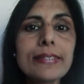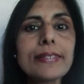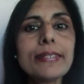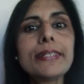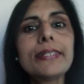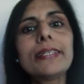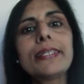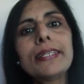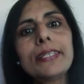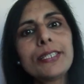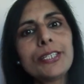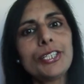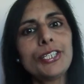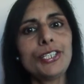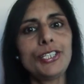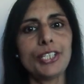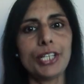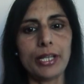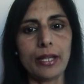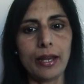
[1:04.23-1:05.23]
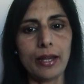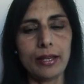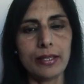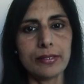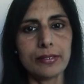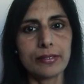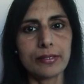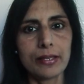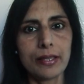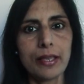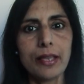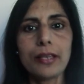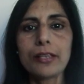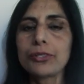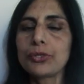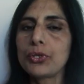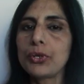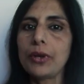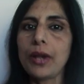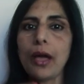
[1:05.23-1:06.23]
citizen journalist.
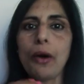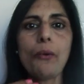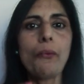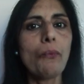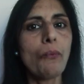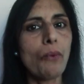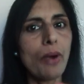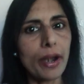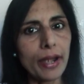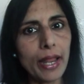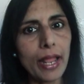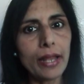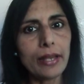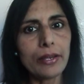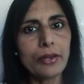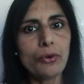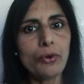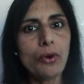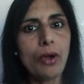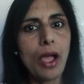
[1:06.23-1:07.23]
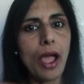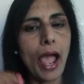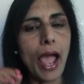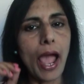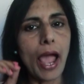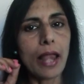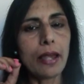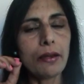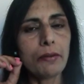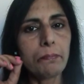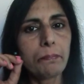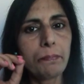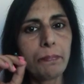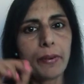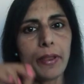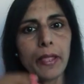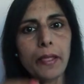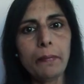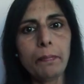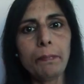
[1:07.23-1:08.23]
So now what I'll do, I'll
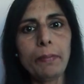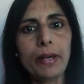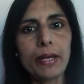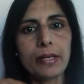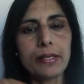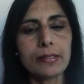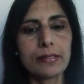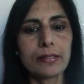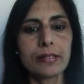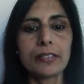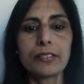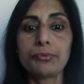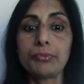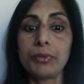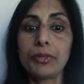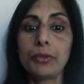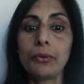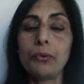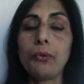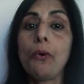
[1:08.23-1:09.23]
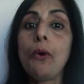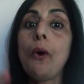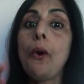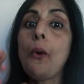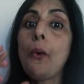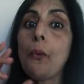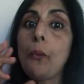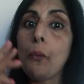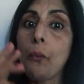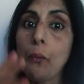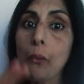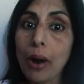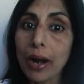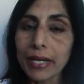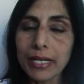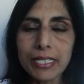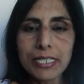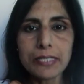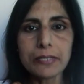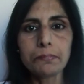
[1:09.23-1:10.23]
briefly discuss with you what
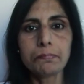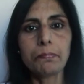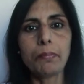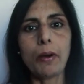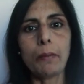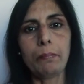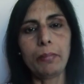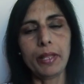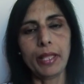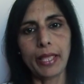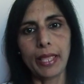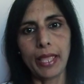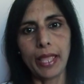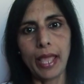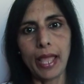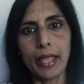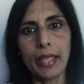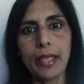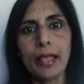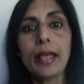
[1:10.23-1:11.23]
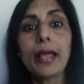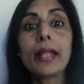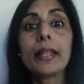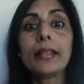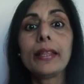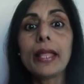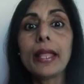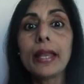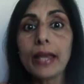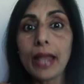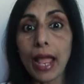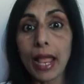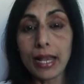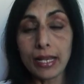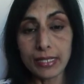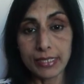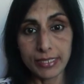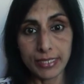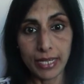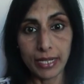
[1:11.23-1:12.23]
is public AI. Then
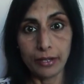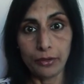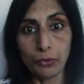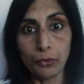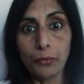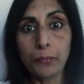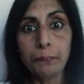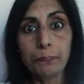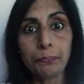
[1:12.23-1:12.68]
I'll tell you